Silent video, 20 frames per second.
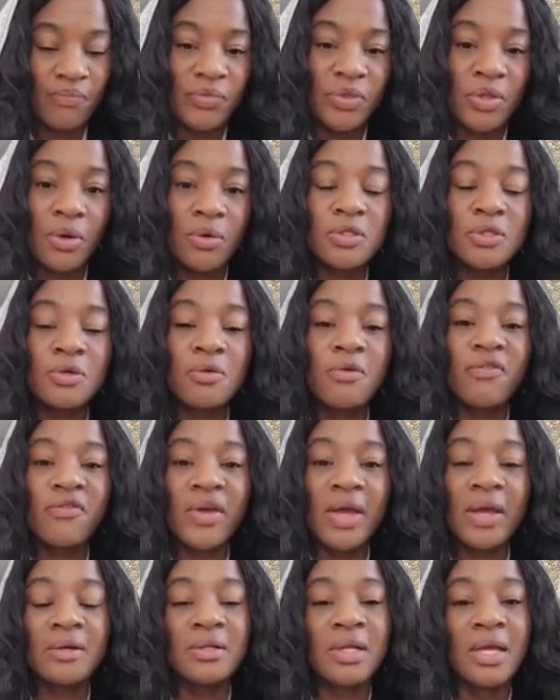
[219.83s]
Those who
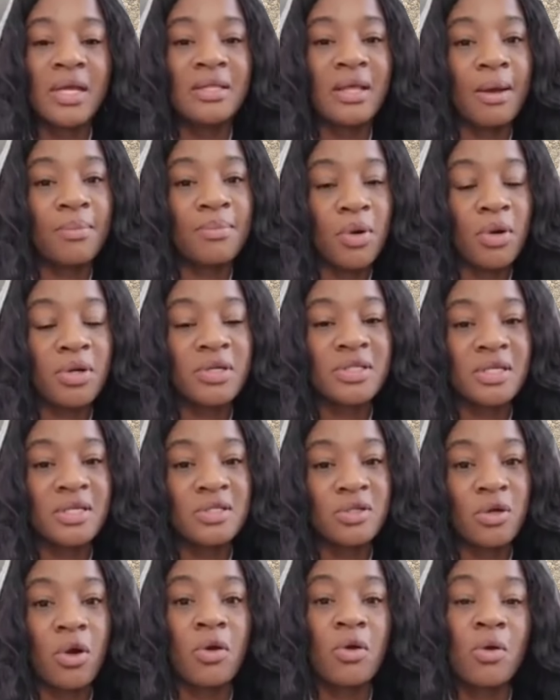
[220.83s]
fail in that
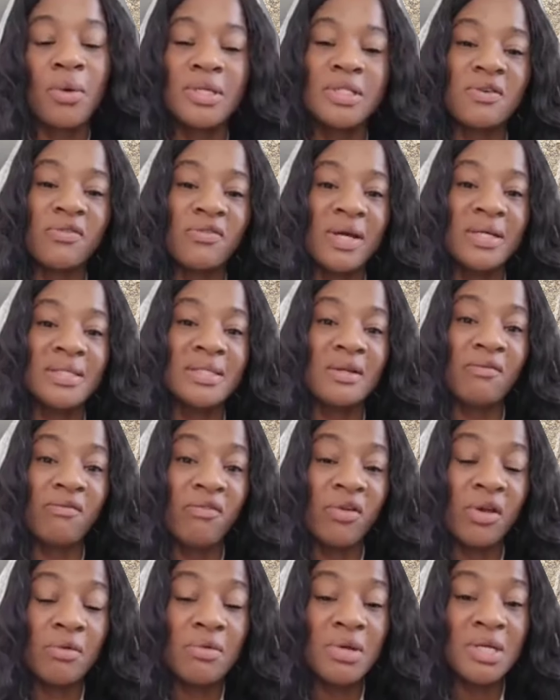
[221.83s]
process are going to find it
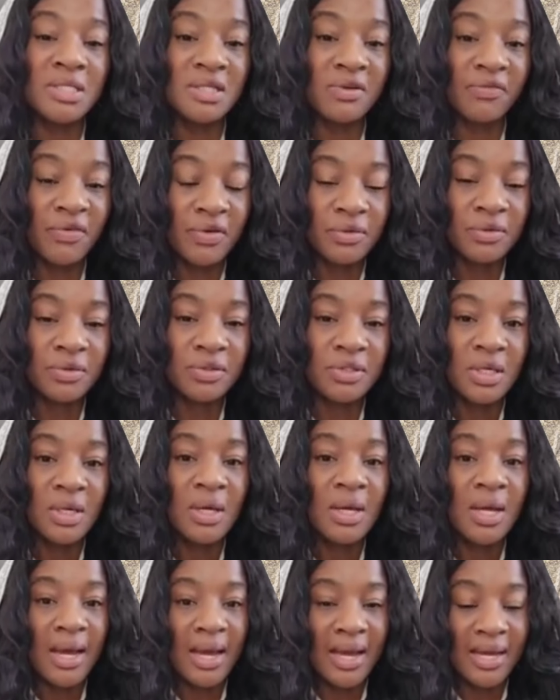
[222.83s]
very difficult
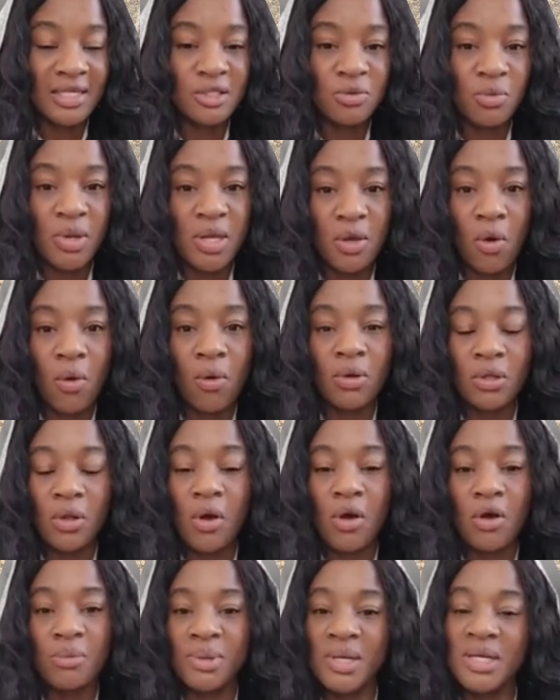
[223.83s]
as we go
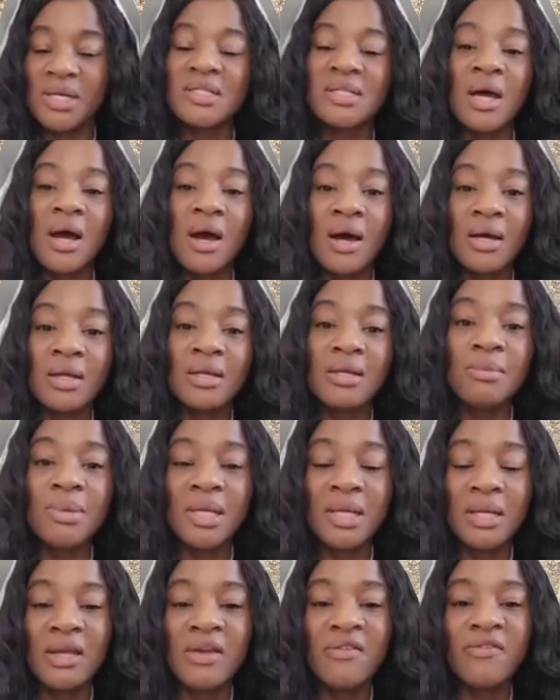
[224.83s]
along because
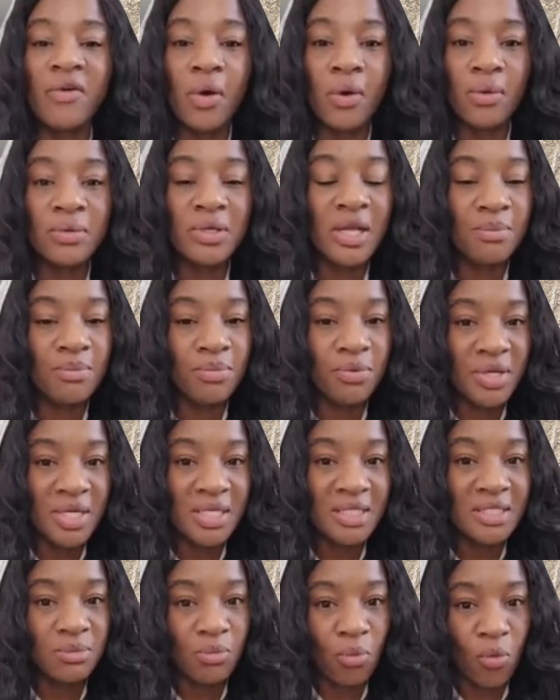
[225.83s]
unbelief only
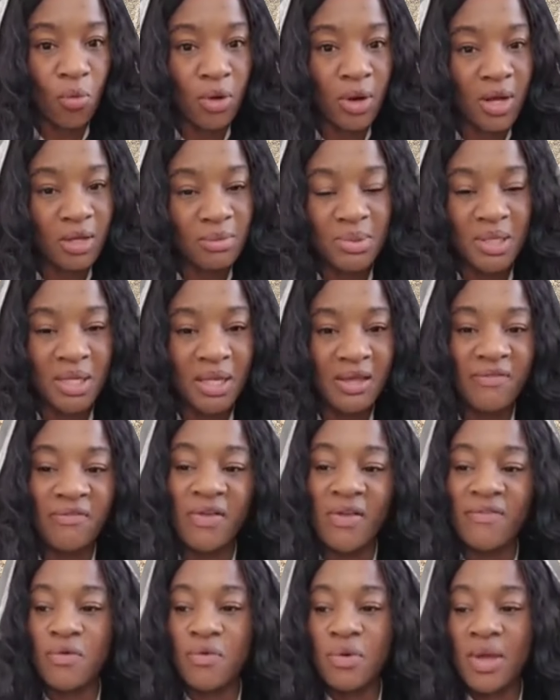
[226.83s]
breeds more unbelief.
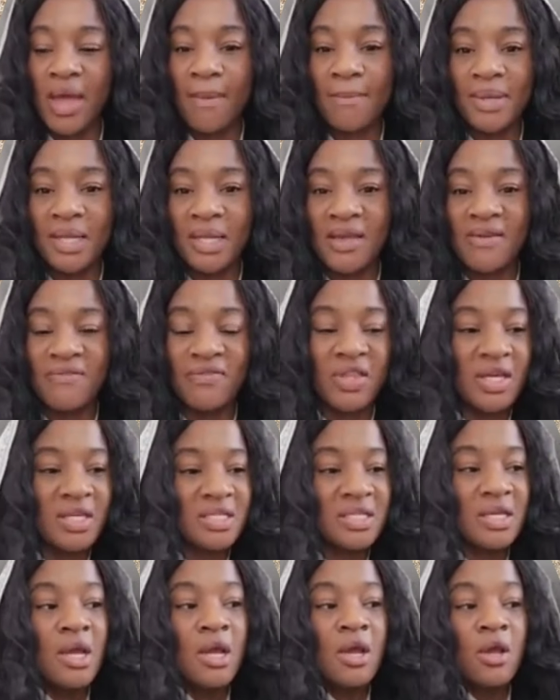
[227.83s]
If you can't believe
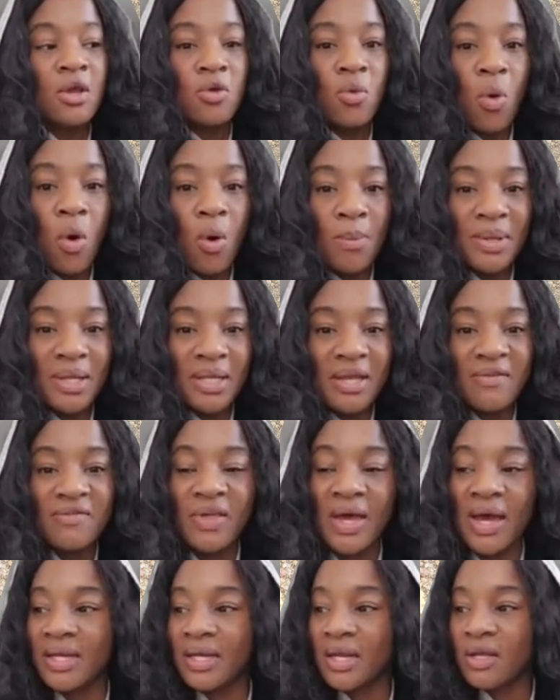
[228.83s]
this, you won't believe
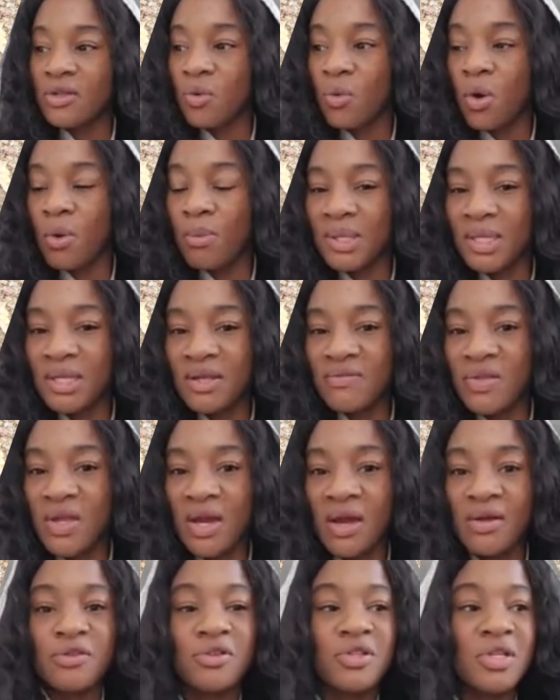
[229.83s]
that, and you won't believe
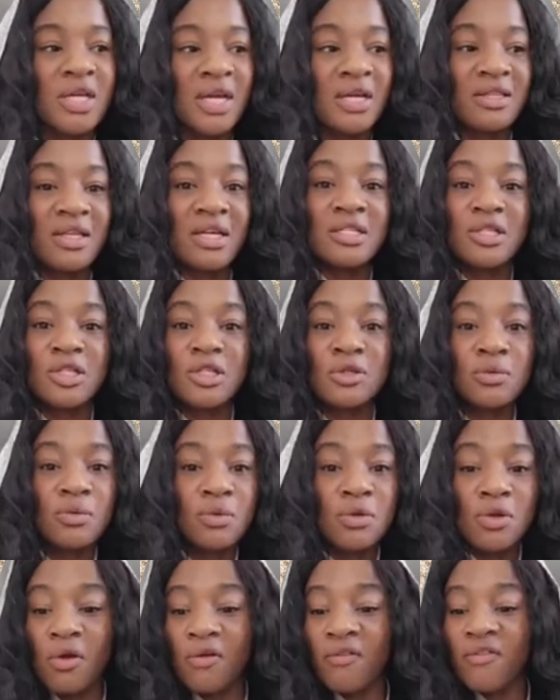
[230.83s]
the other thing. And then
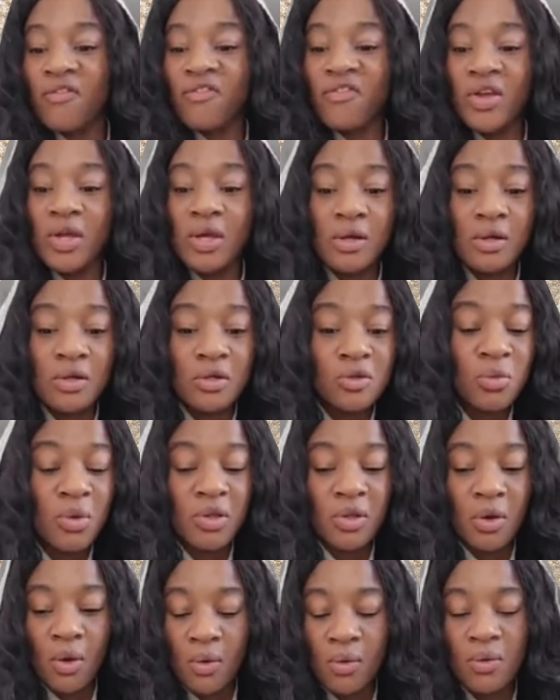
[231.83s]
soon you're filled
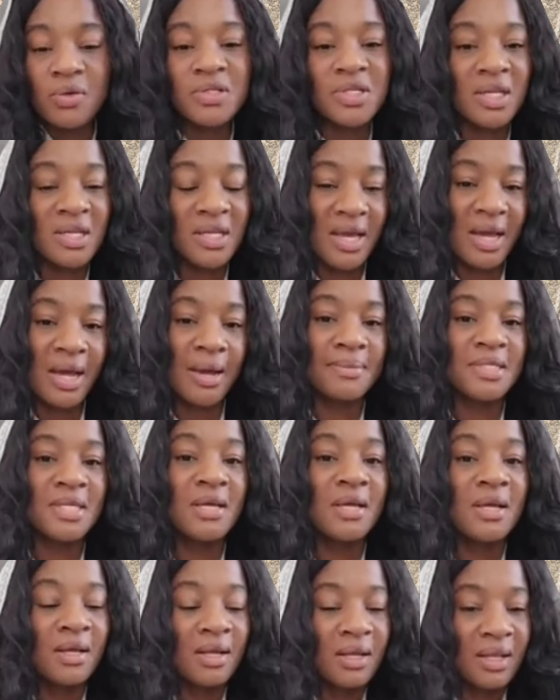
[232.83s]
with holes and gaps
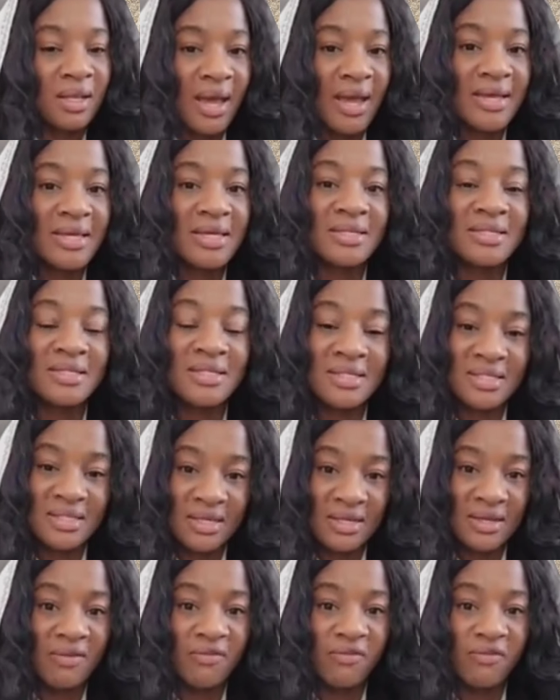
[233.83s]
like a
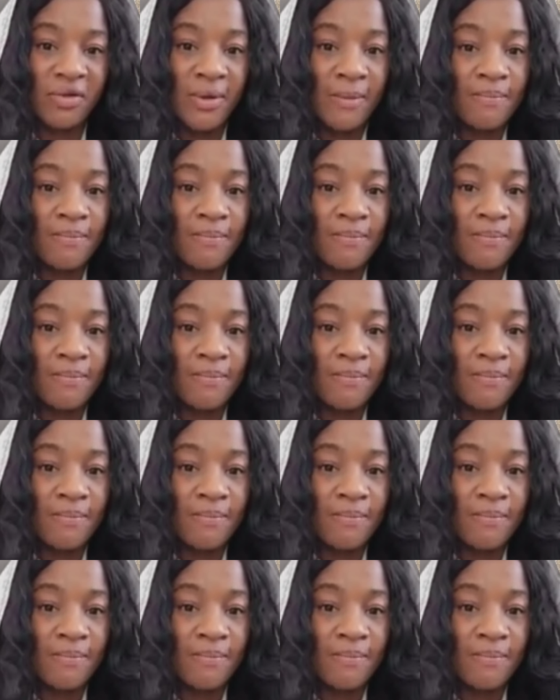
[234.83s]
sieve.